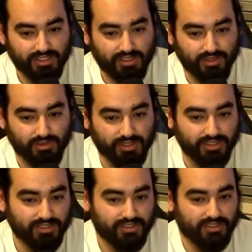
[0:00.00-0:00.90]
Cole
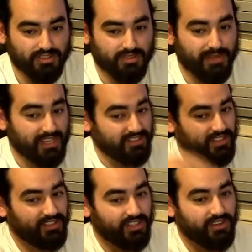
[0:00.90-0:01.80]
runs to the
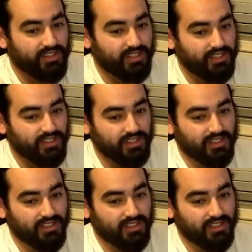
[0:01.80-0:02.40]
backstage area.